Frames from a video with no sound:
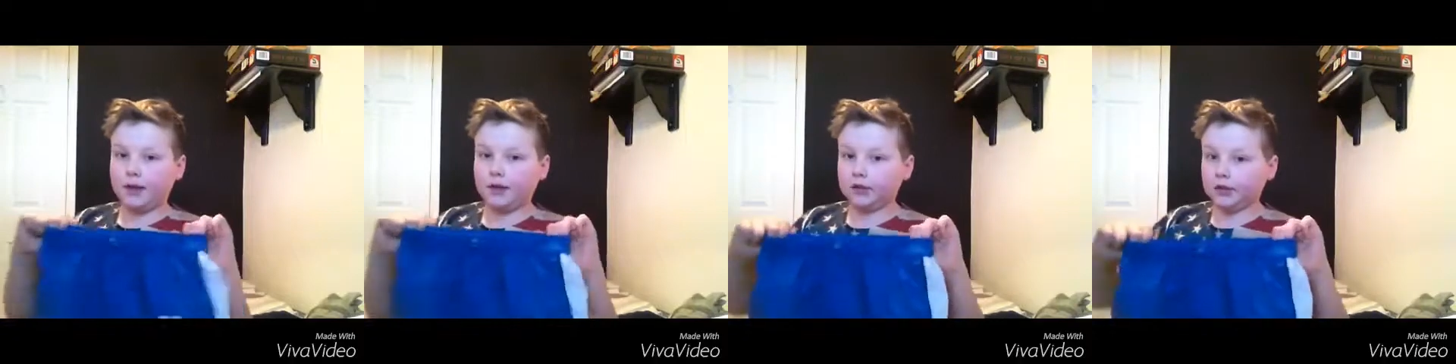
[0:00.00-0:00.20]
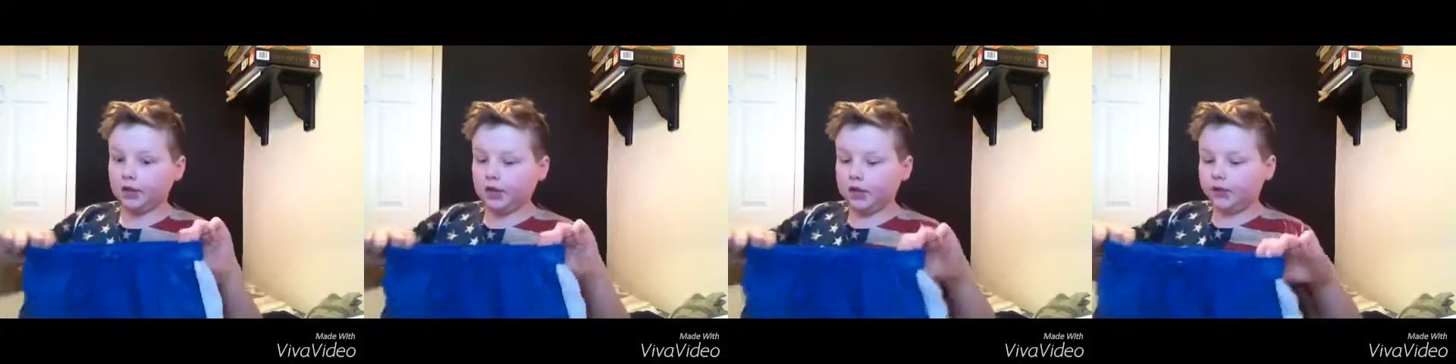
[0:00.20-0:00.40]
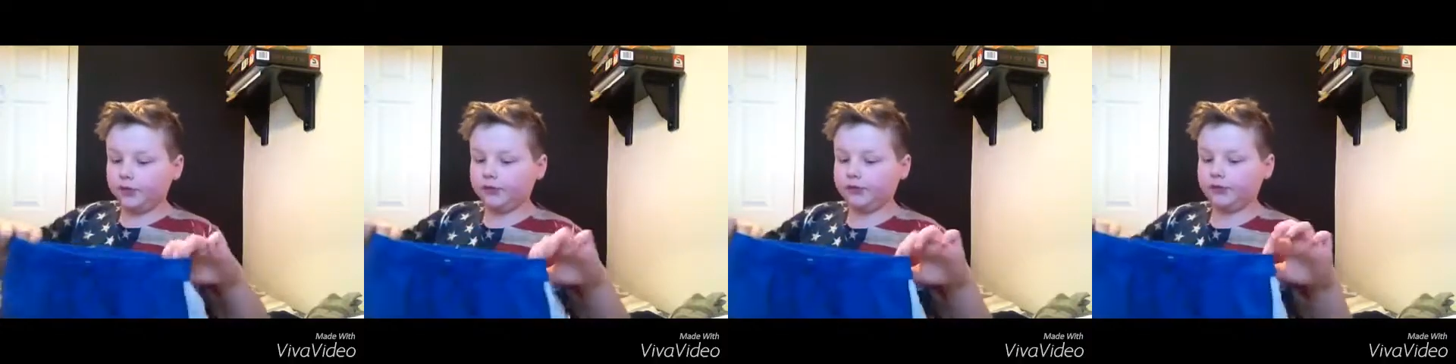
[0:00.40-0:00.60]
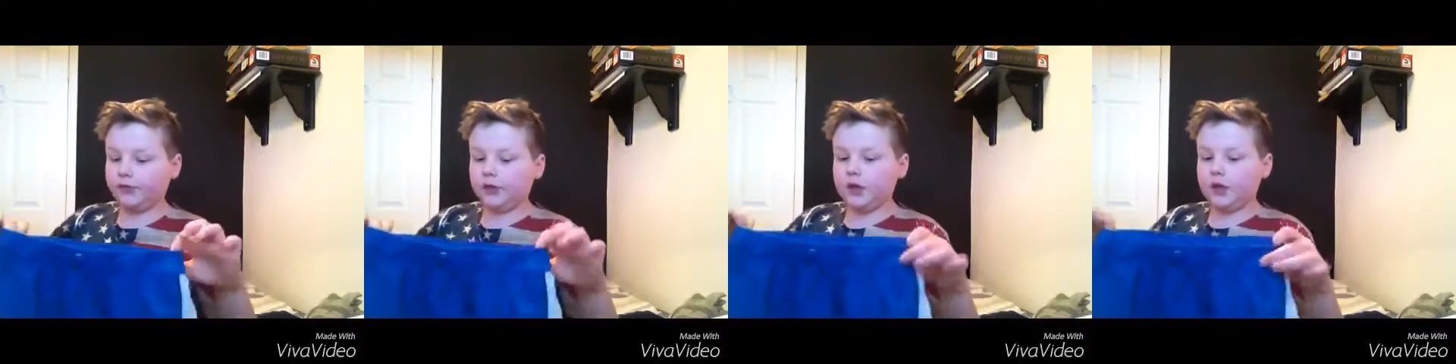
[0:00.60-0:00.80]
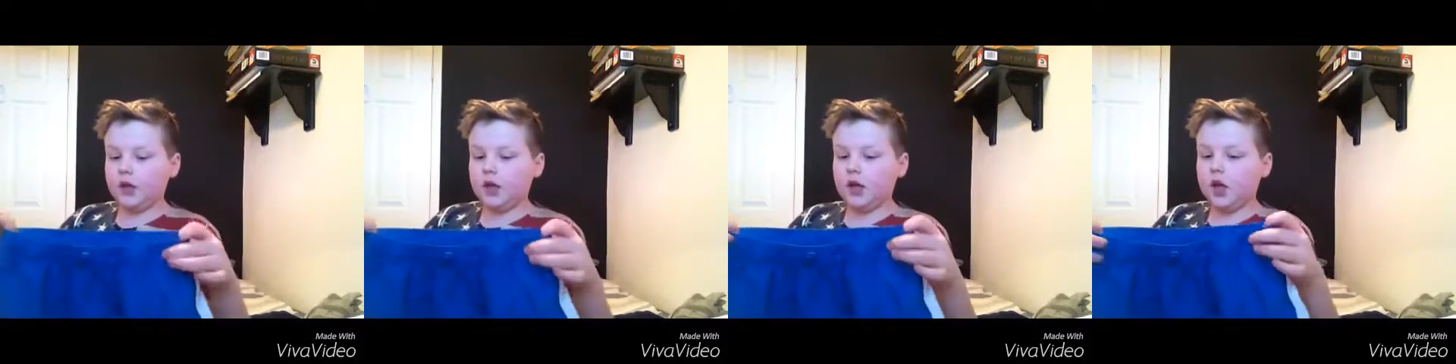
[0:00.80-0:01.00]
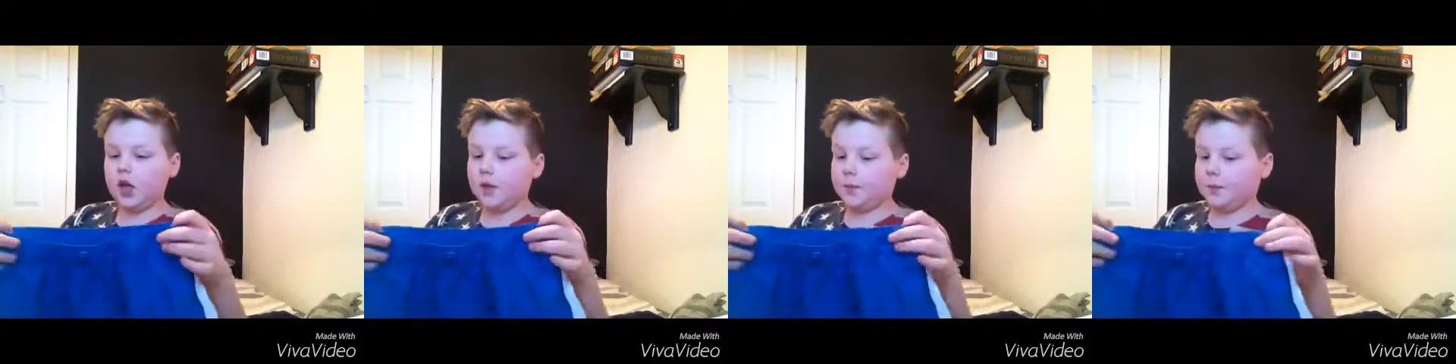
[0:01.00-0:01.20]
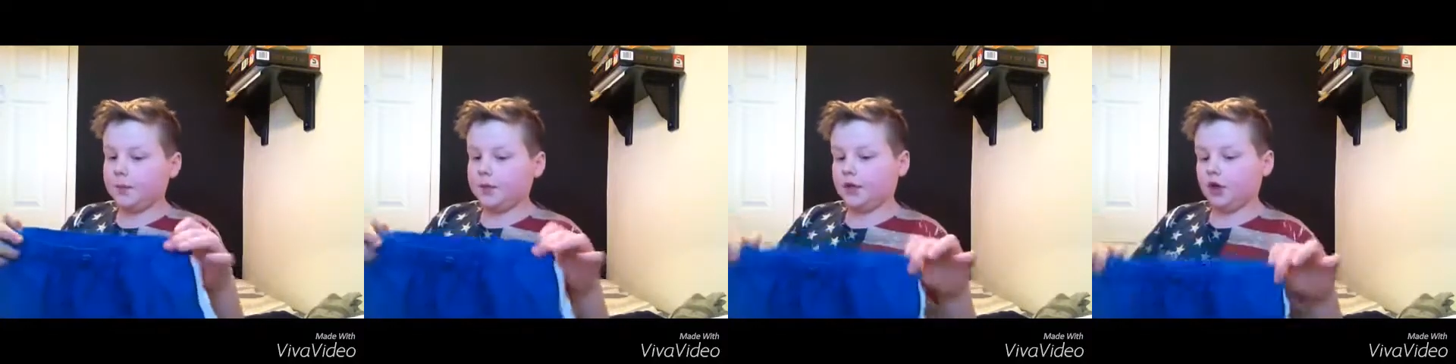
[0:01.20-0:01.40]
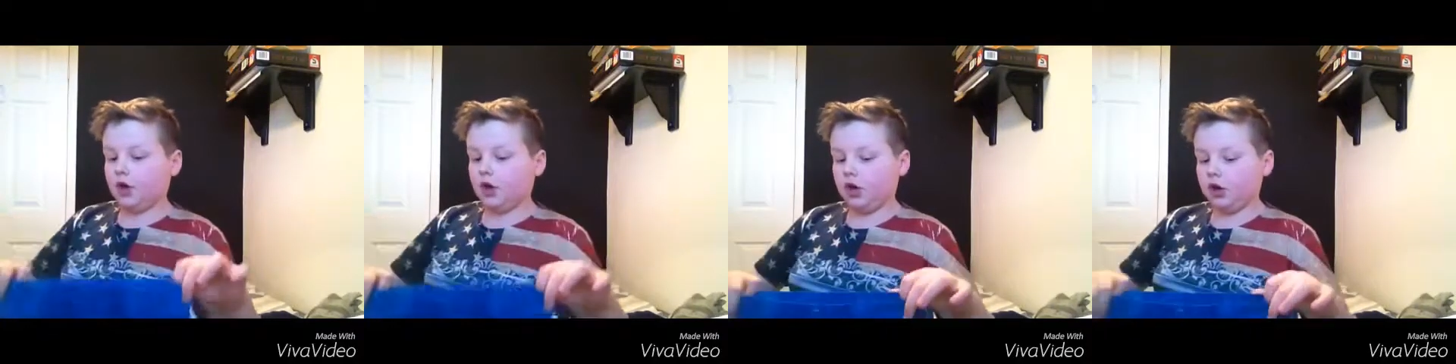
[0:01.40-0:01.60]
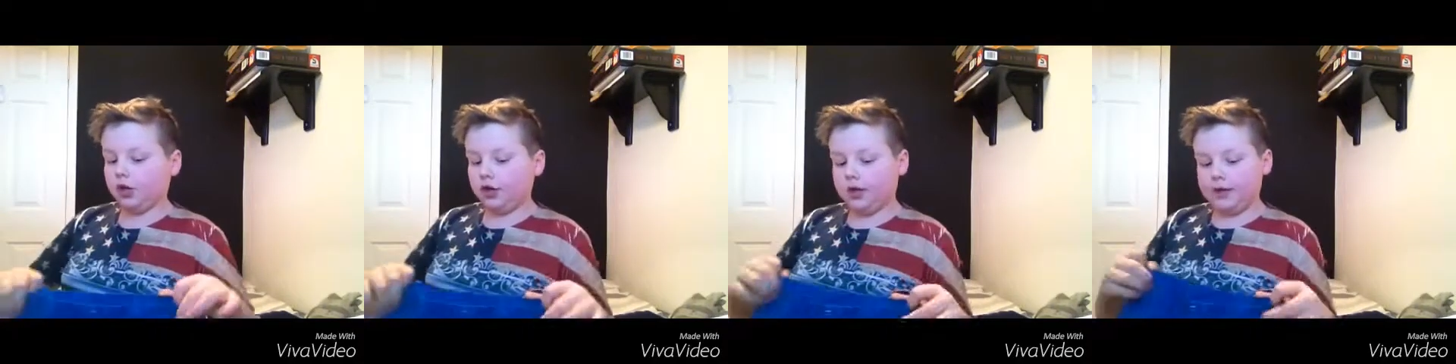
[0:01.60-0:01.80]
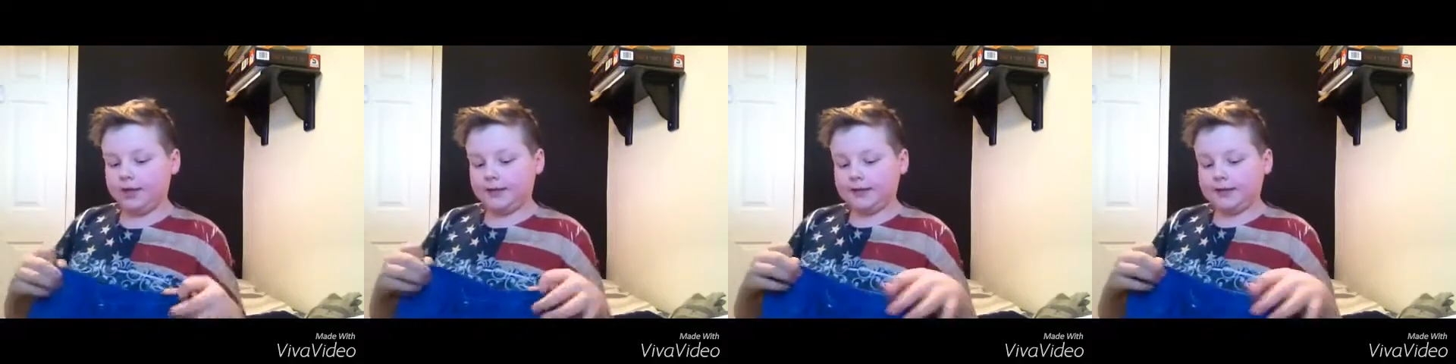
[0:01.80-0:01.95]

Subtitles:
Magaluf, Mallorca